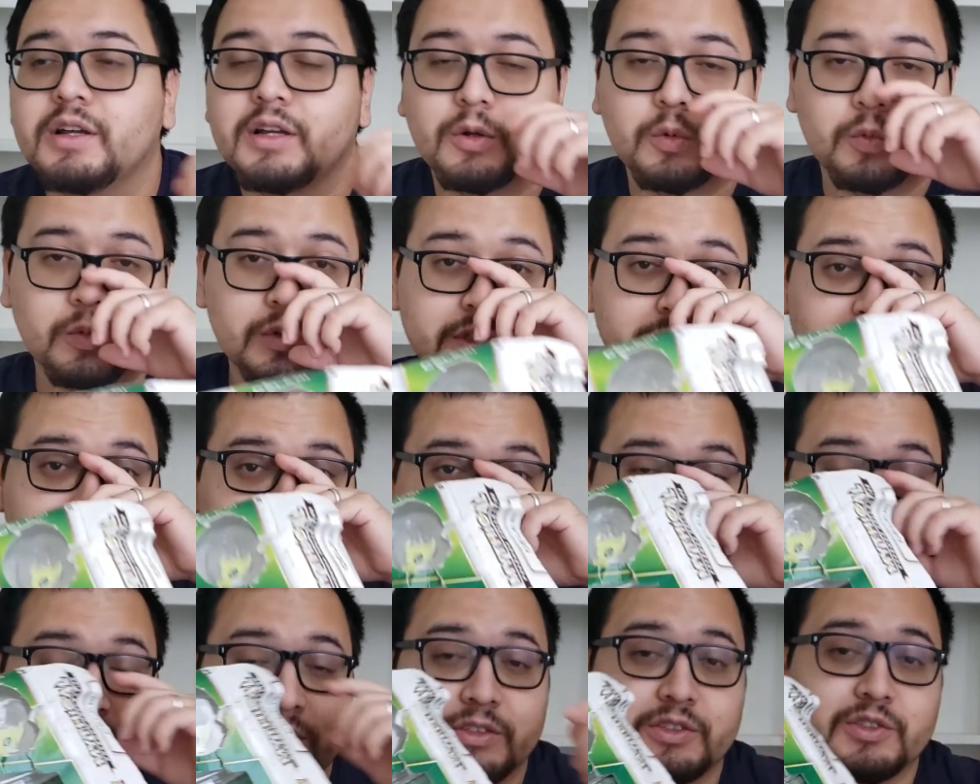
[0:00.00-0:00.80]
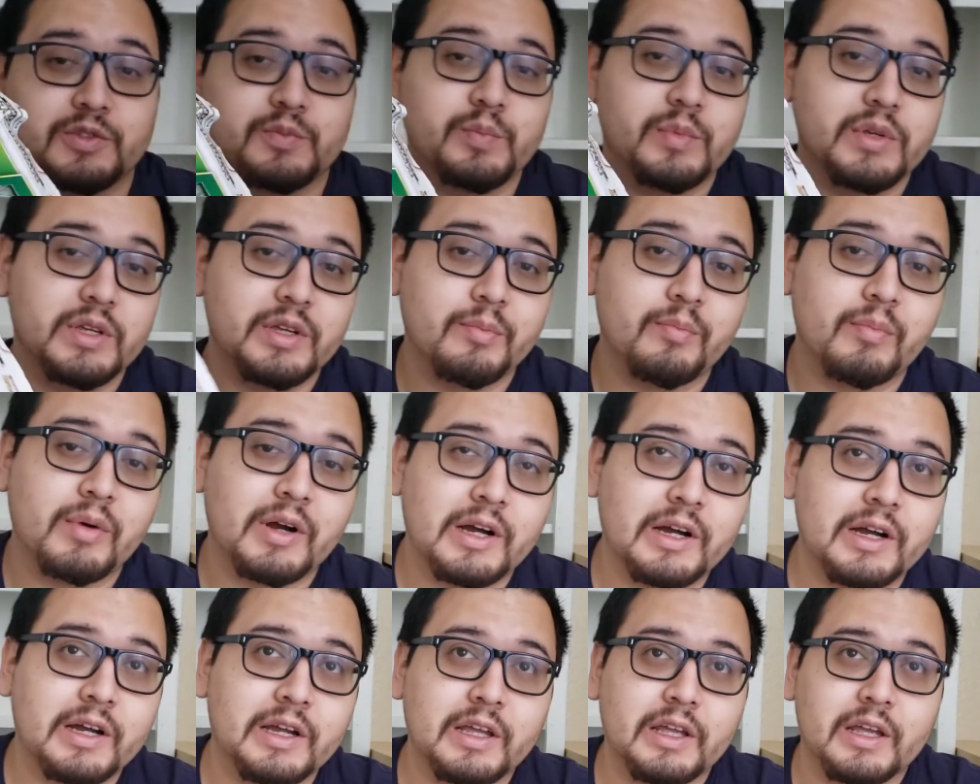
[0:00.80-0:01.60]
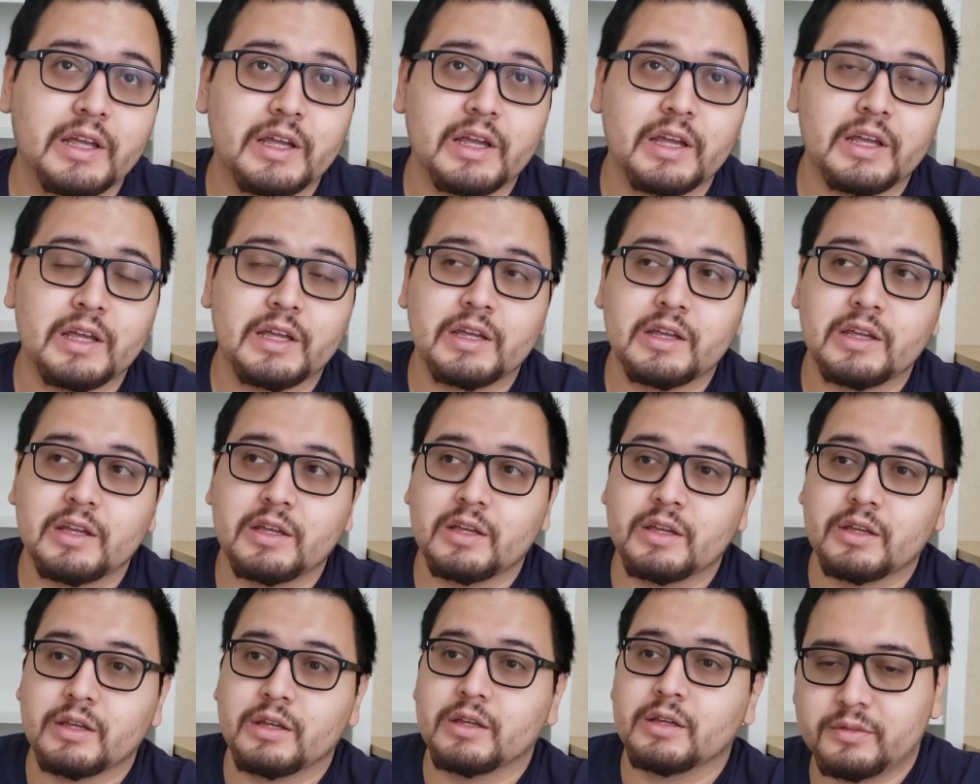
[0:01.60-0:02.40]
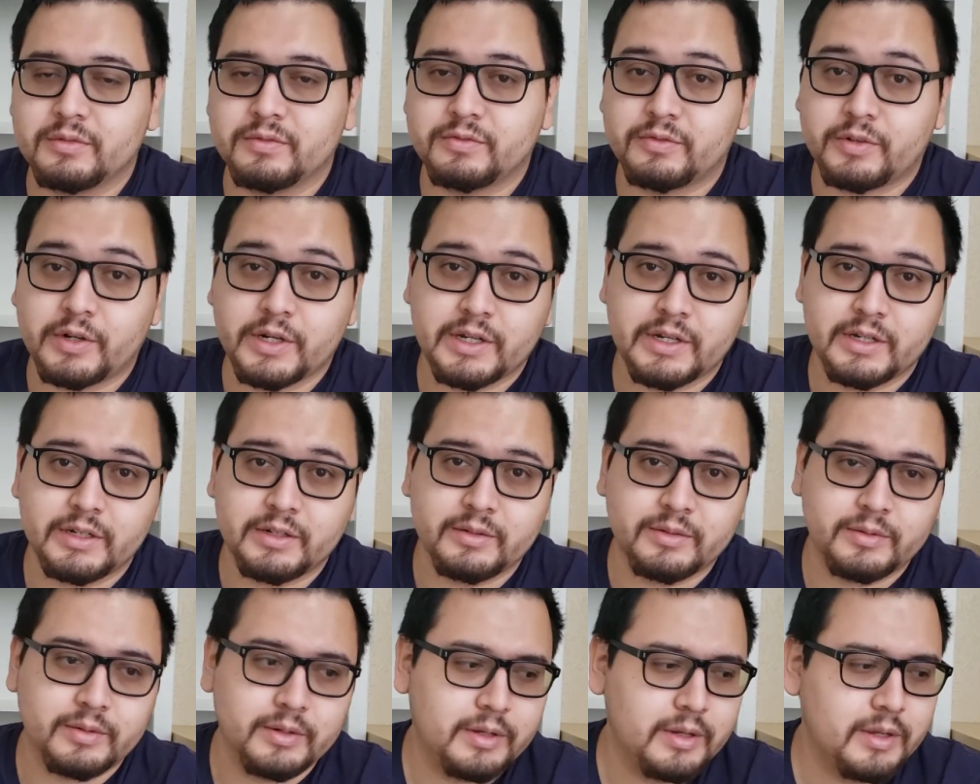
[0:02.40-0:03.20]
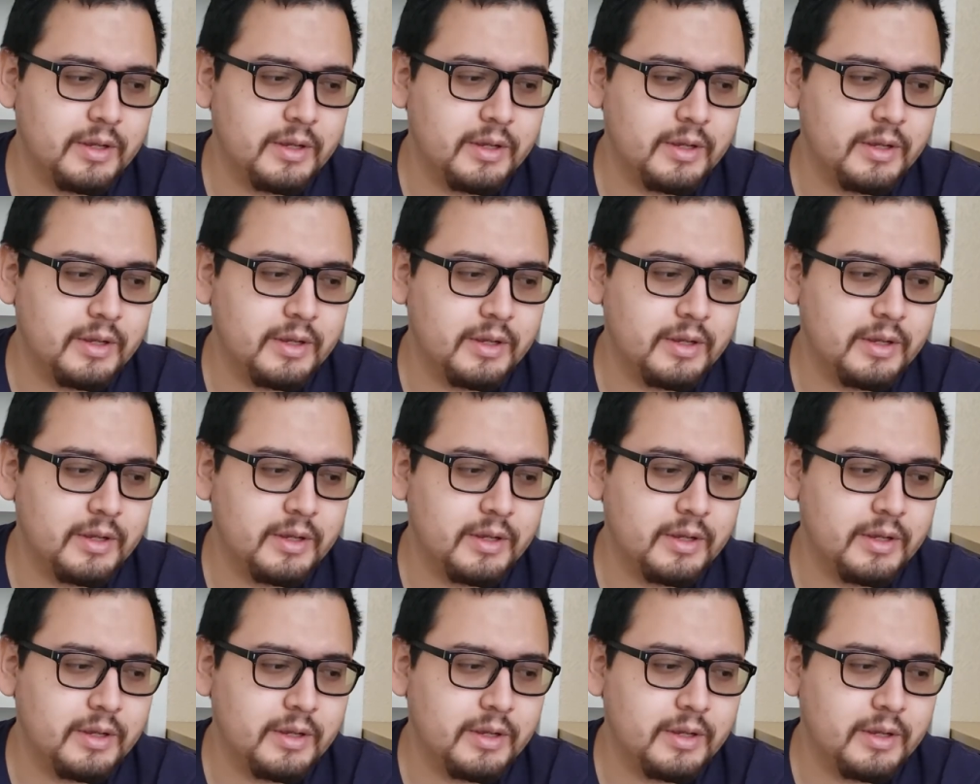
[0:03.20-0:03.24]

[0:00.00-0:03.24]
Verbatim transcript: was given to me by a friend